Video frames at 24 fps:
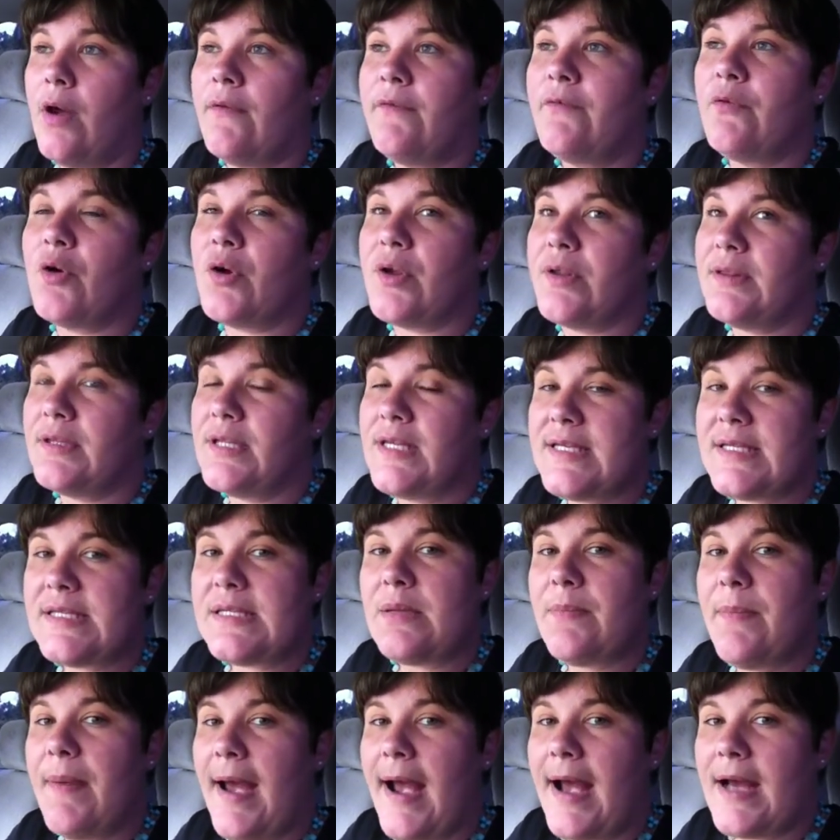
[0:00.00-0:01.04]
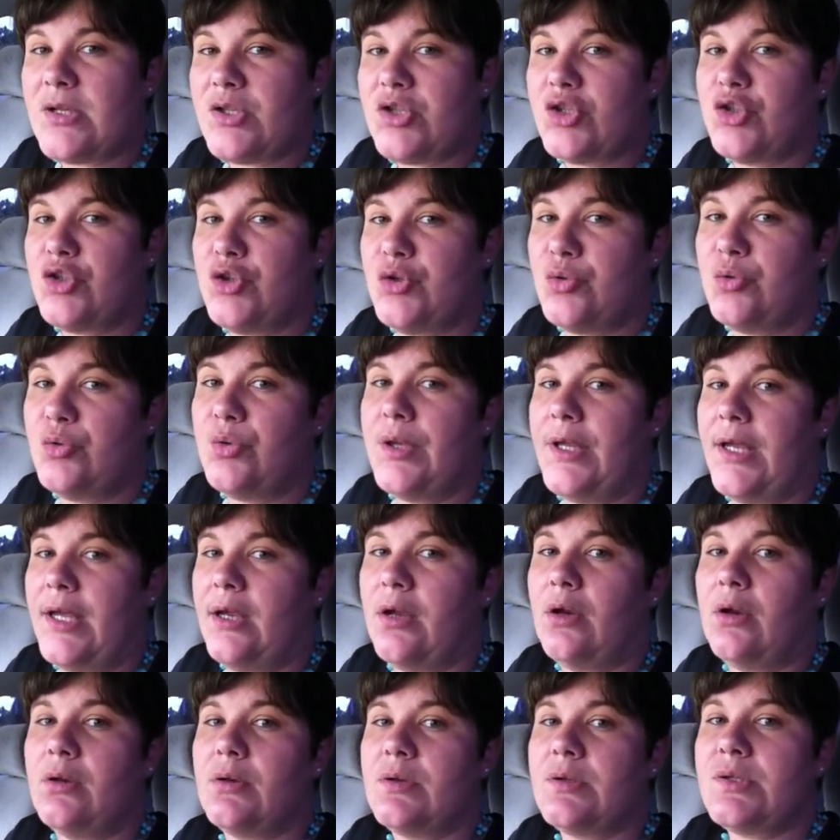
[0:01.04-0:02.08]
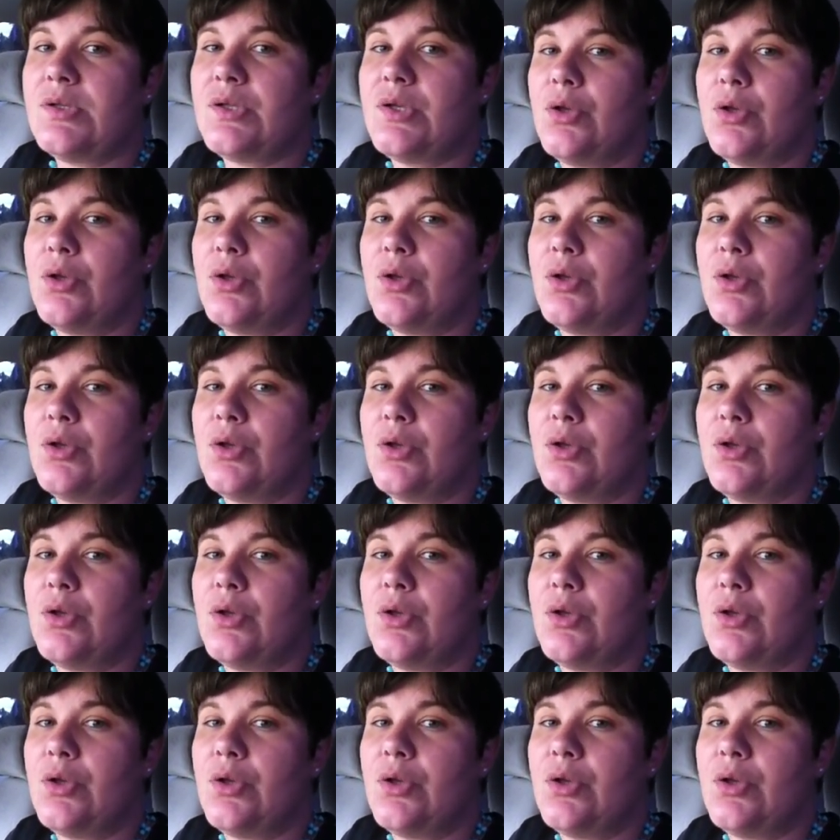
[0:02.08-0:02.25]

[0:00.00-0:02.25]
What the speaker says: for at least the past 2 years,